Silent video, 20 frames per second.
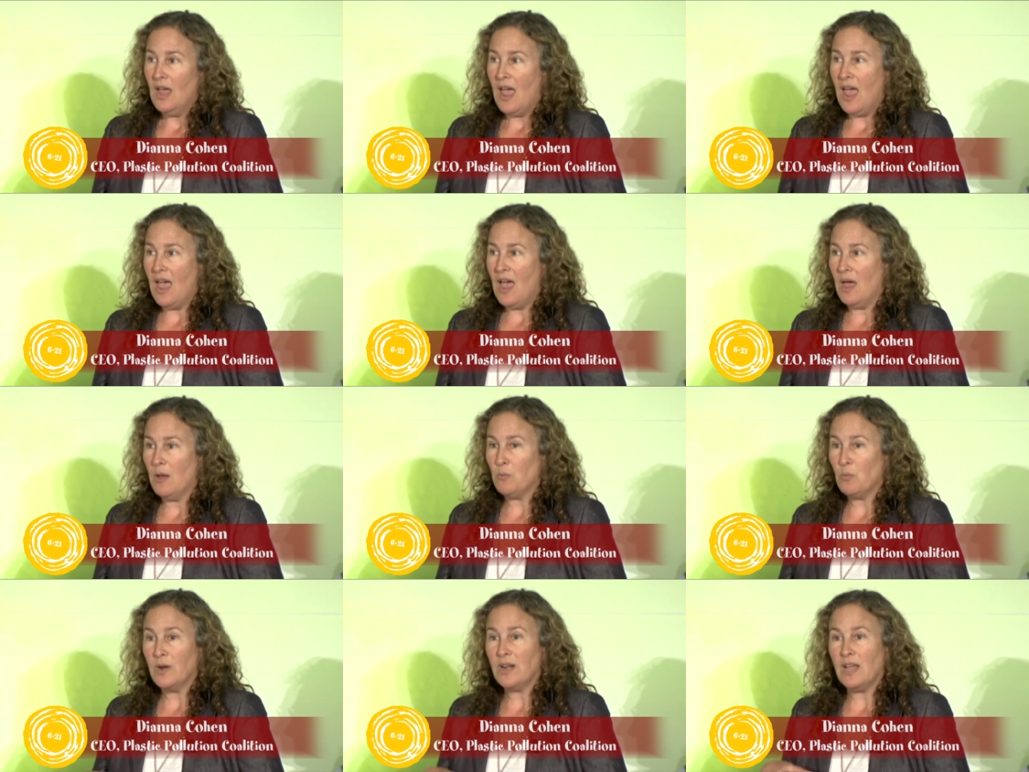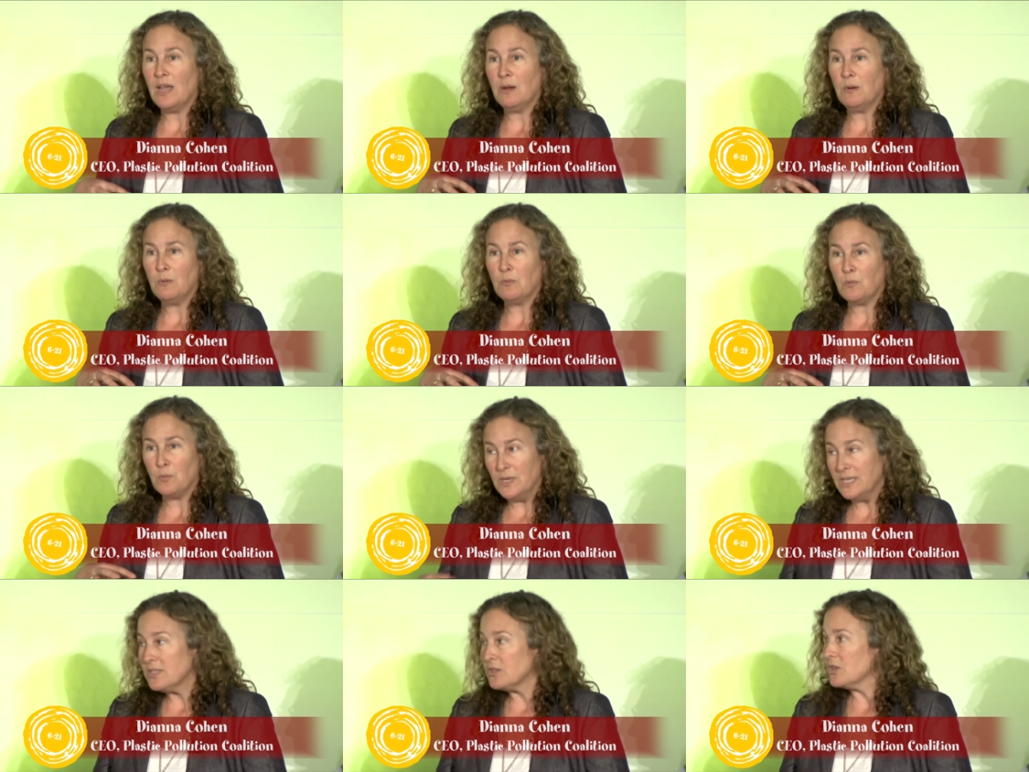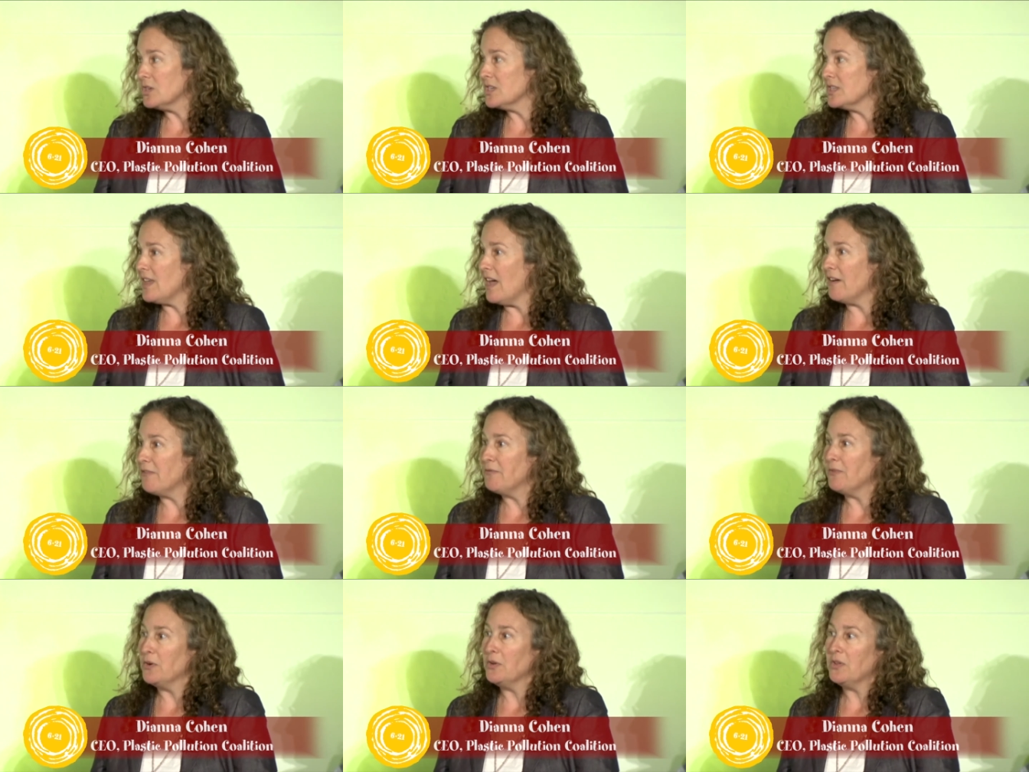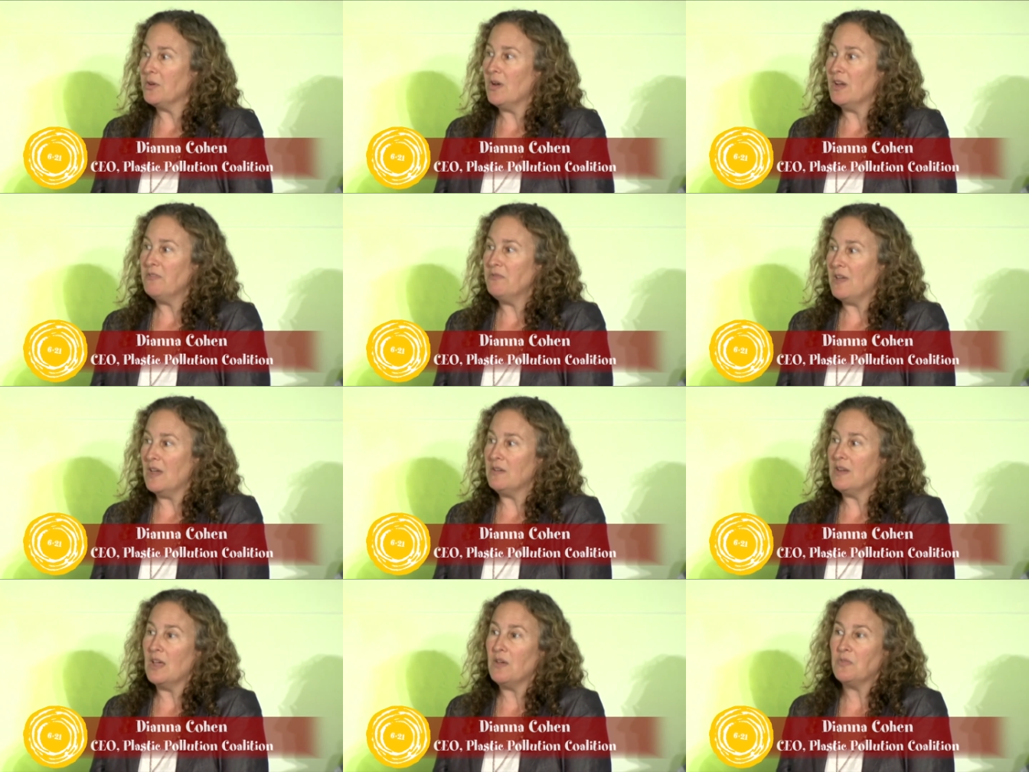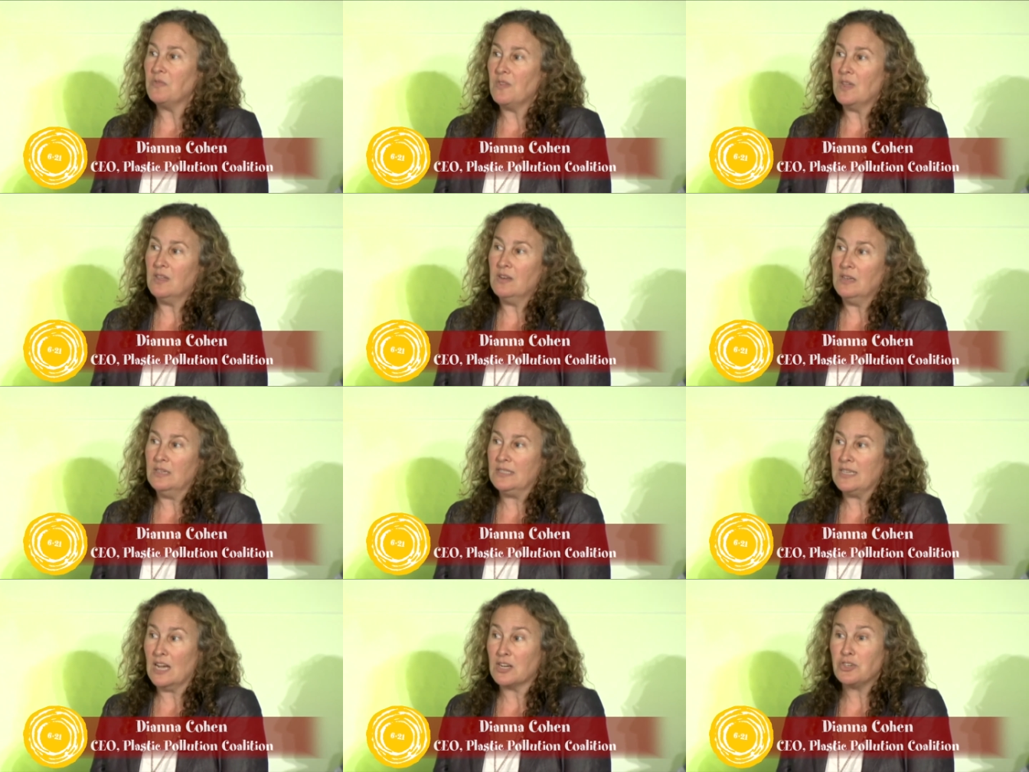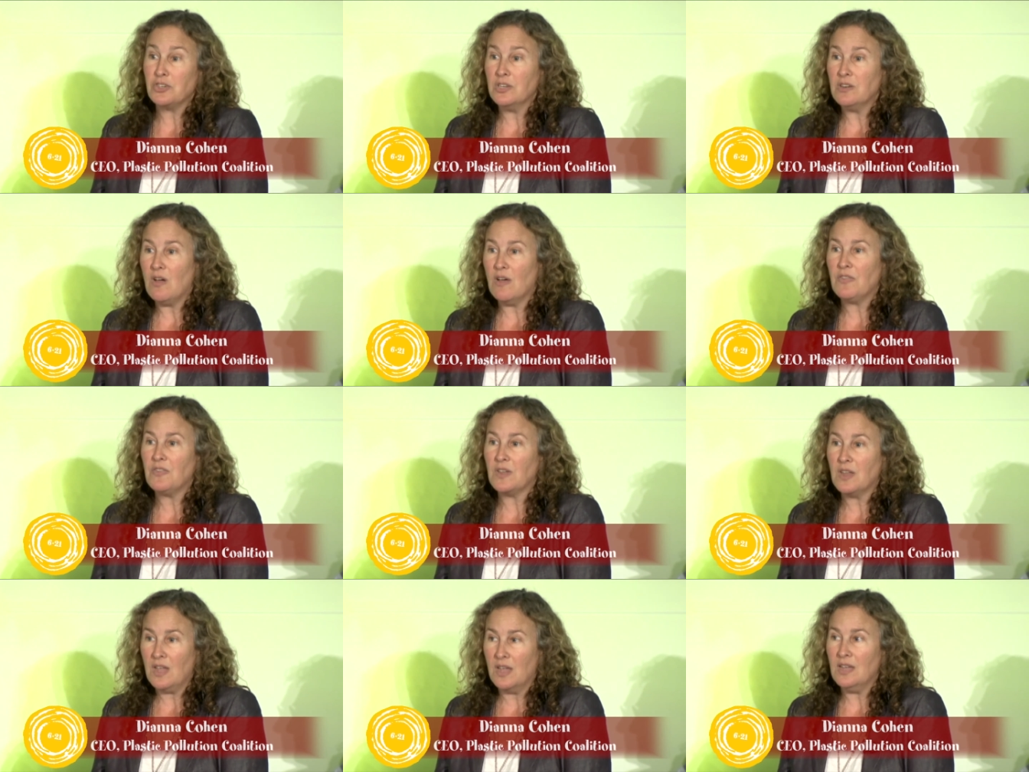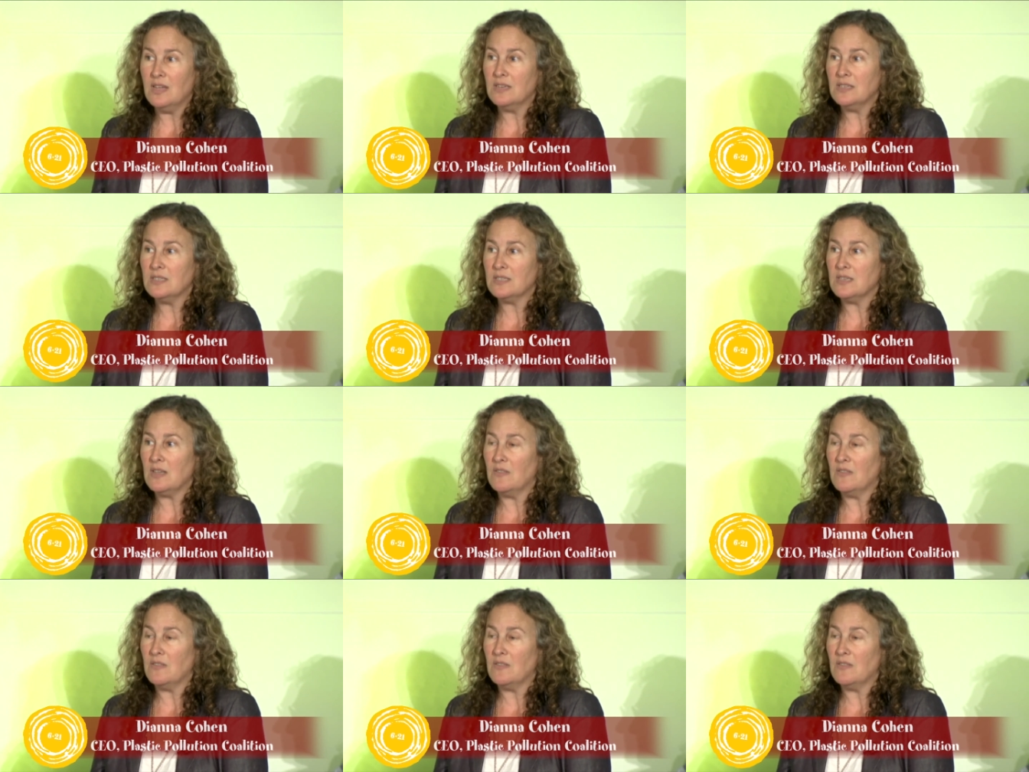And when I researched that further, I found out that it's actually not the case,